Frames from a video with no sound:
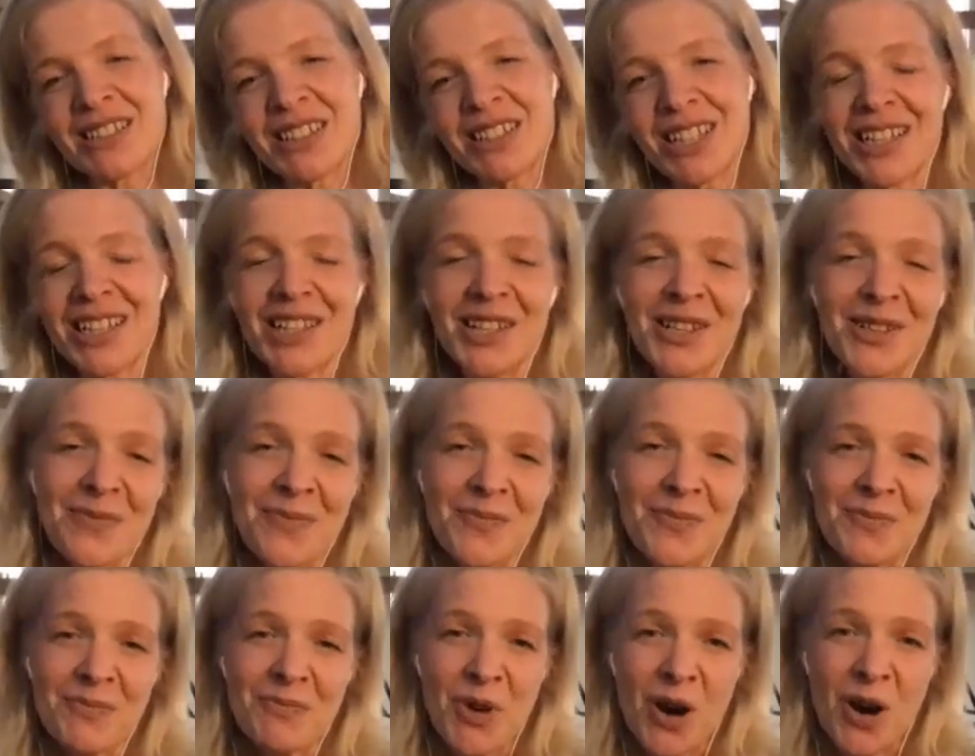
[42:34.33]

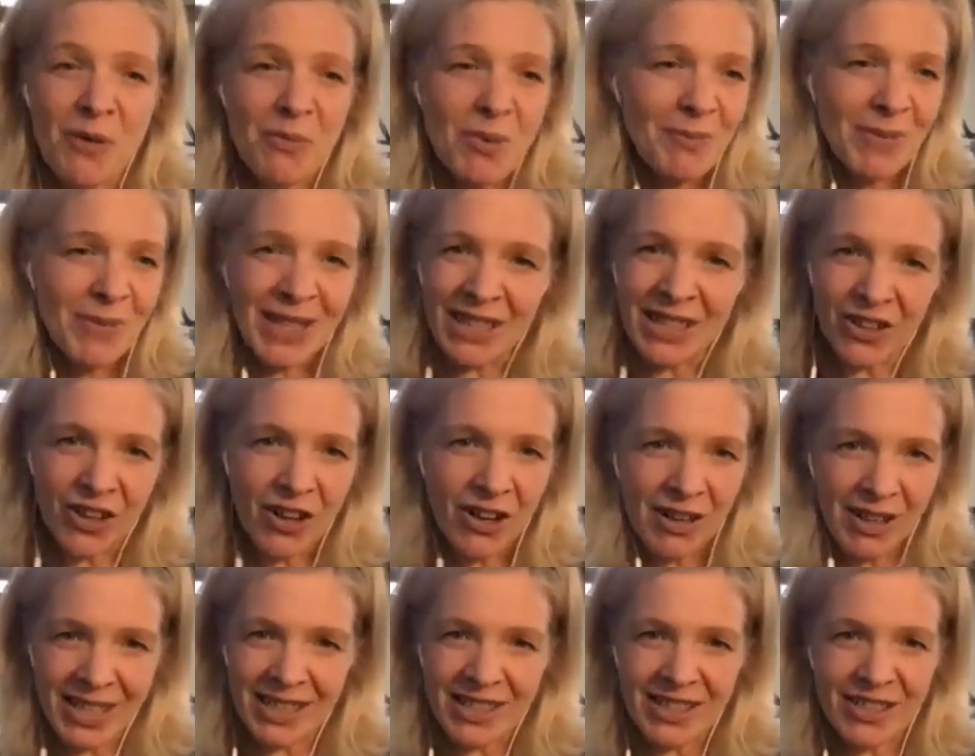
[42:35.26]
Um, probably
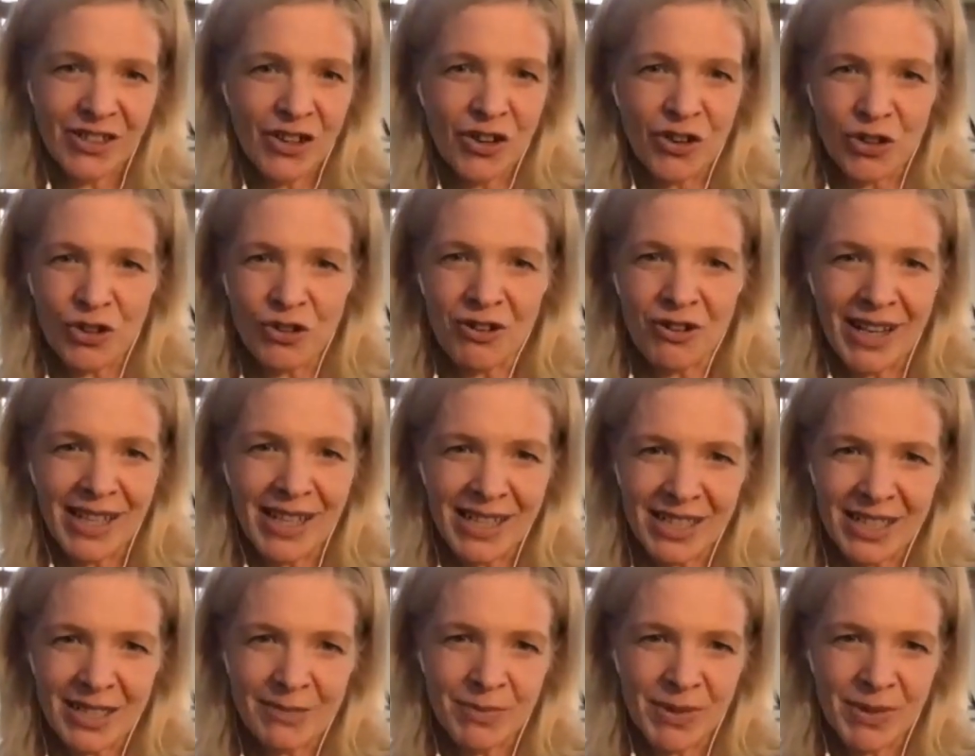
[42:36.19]
not. It's not
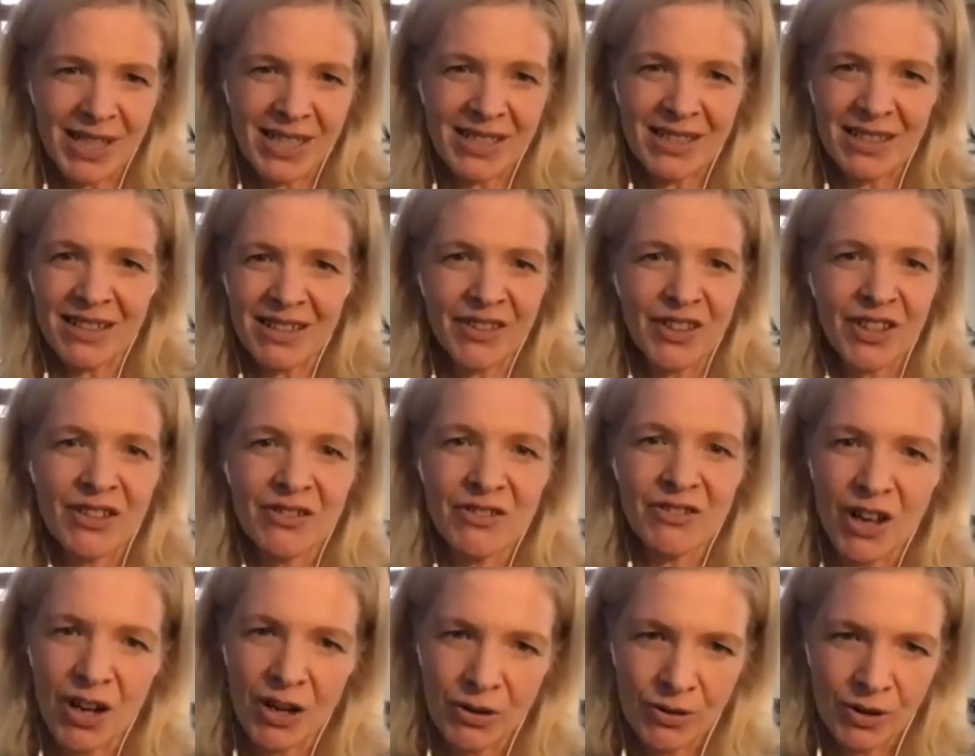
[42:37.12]
great, but it's another
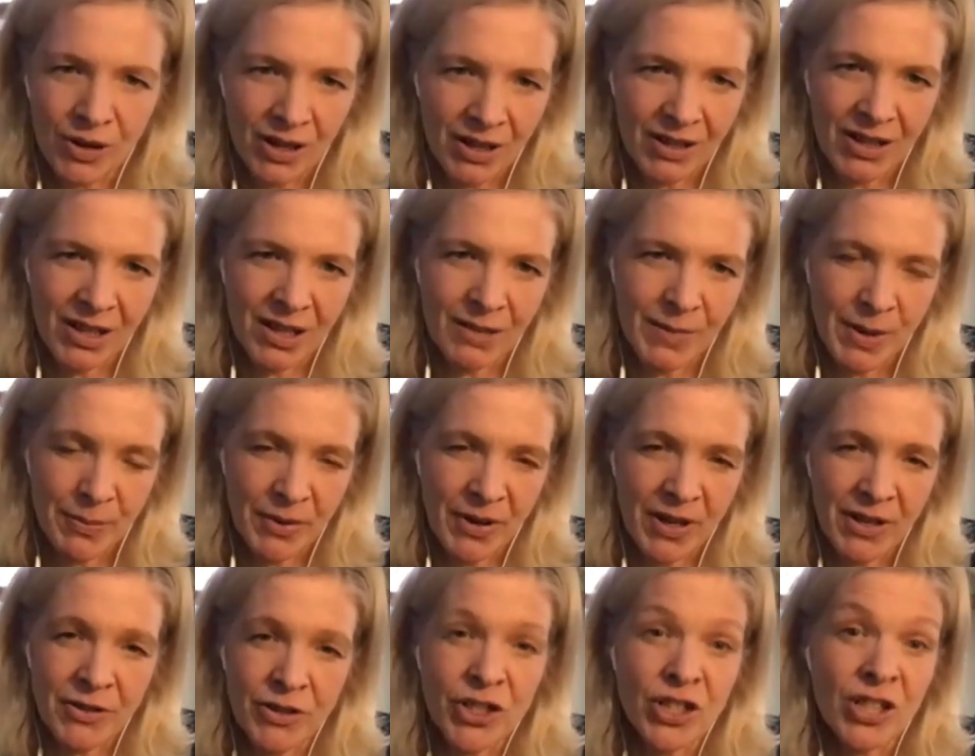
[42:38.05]
no harm
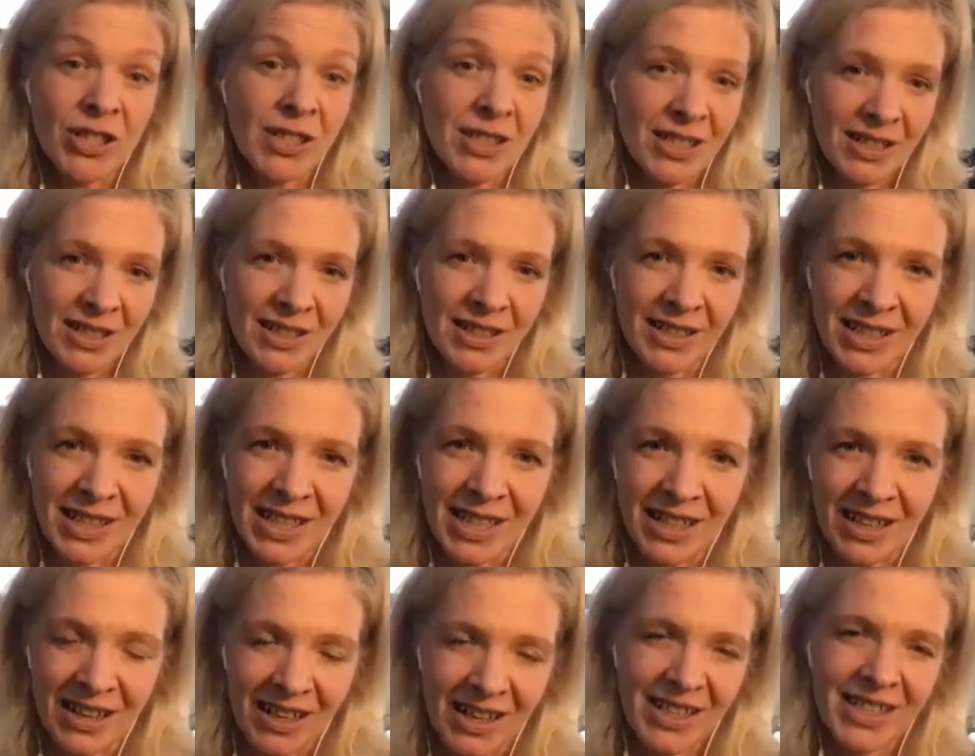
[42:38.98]
approach, and
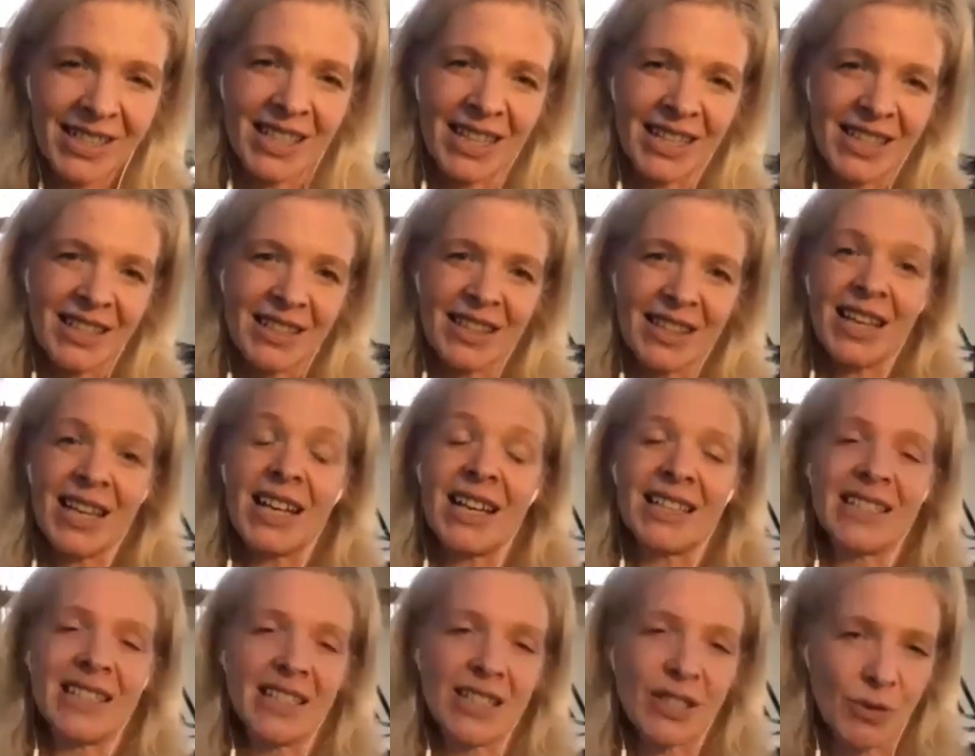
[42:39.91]
certainly I take that,
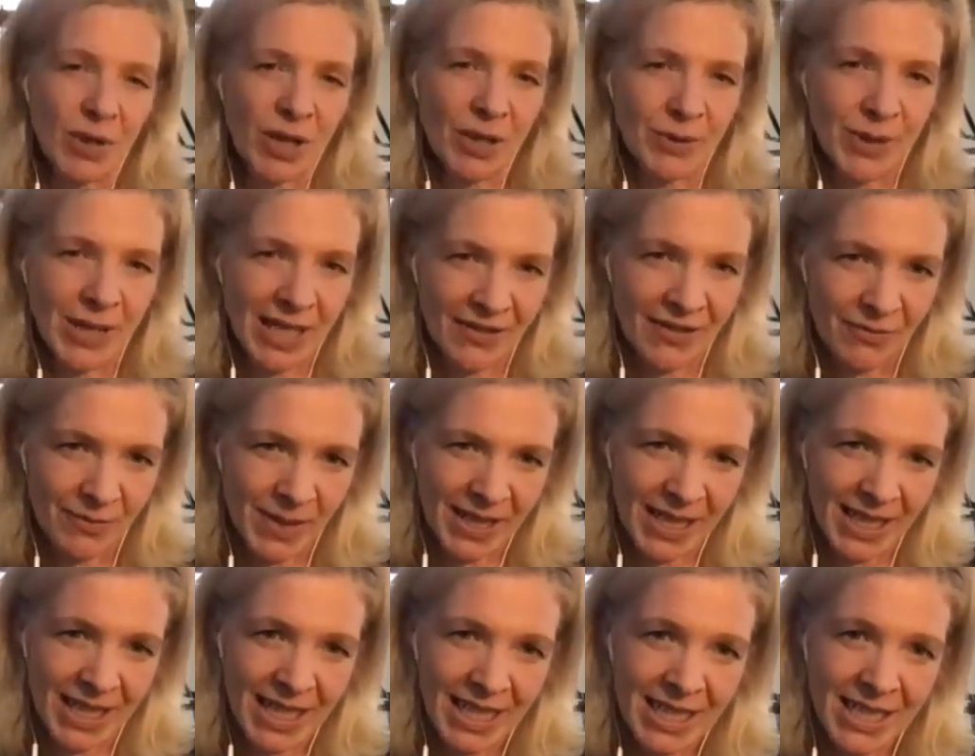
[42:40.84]
and that's what I would give my
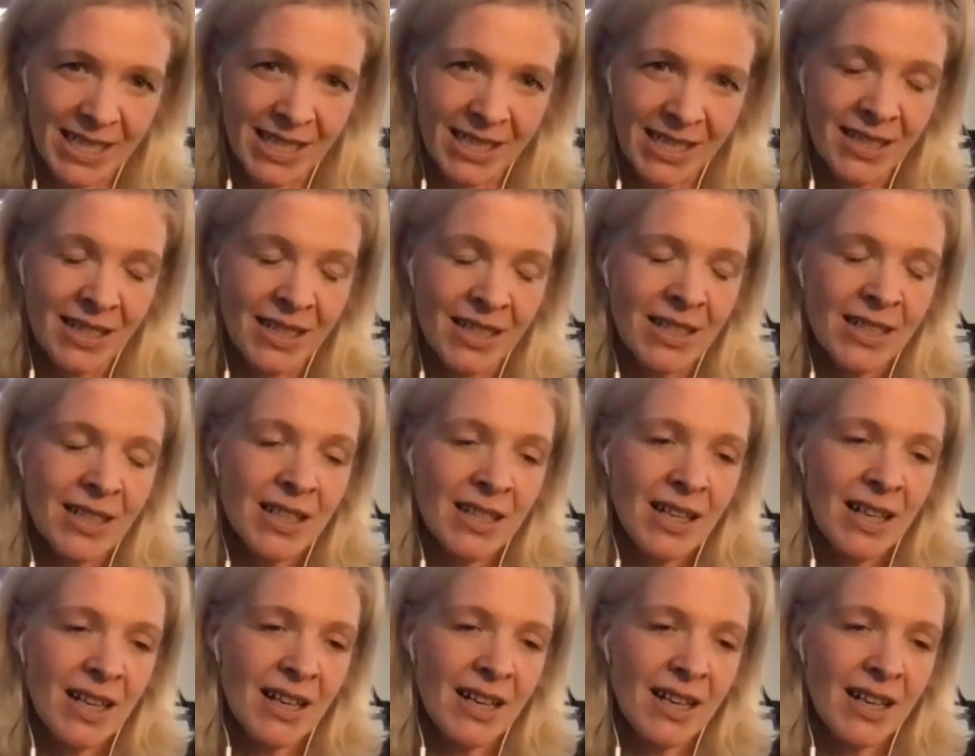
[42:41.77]
kids
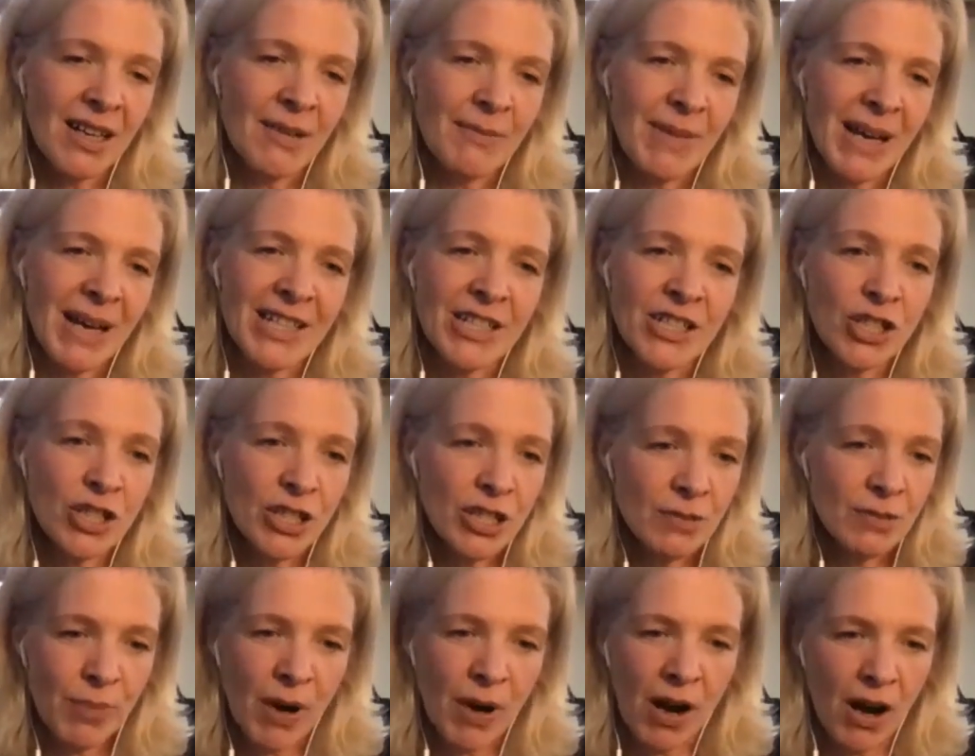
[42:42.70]
um, as
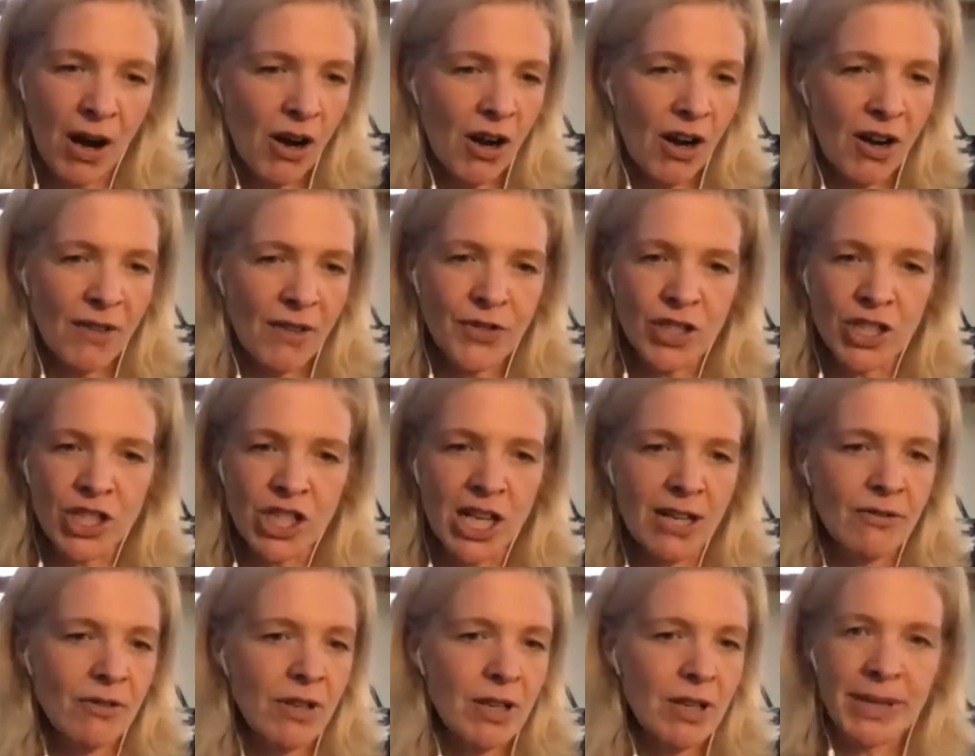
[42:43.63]
just part of just
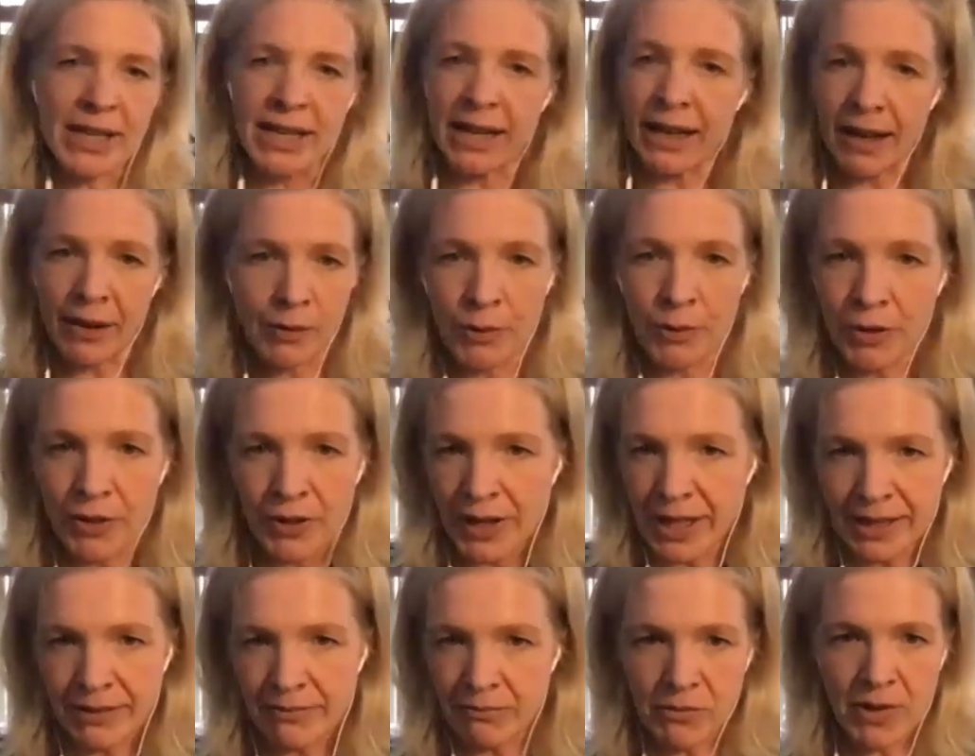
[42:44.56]
generally being
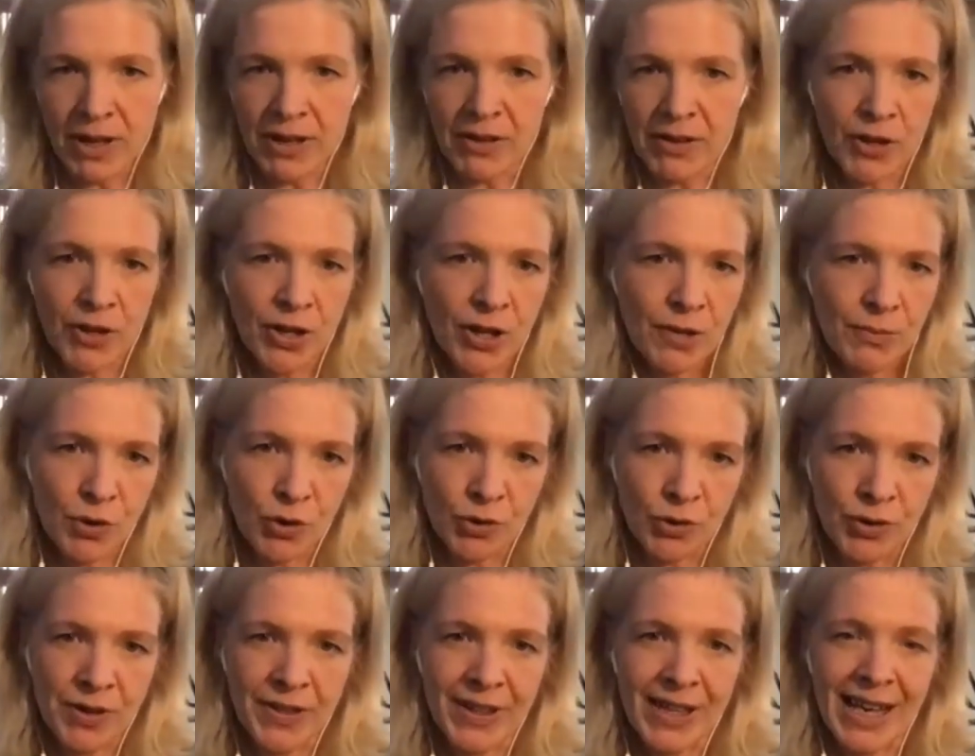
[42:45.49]
healthy, not no more
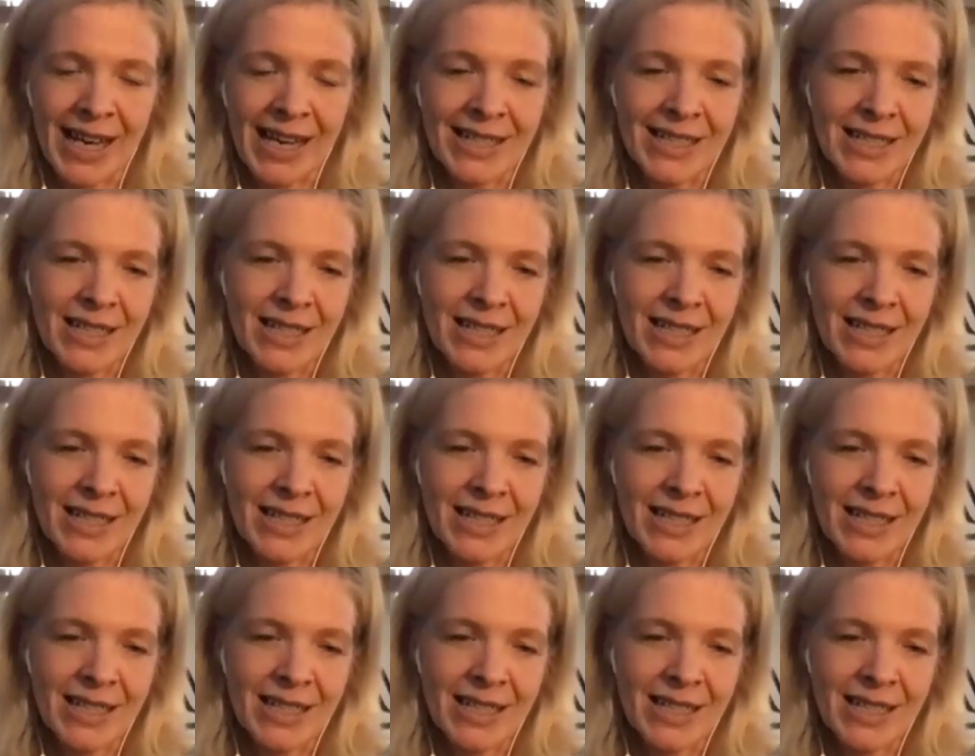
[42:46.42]
than that.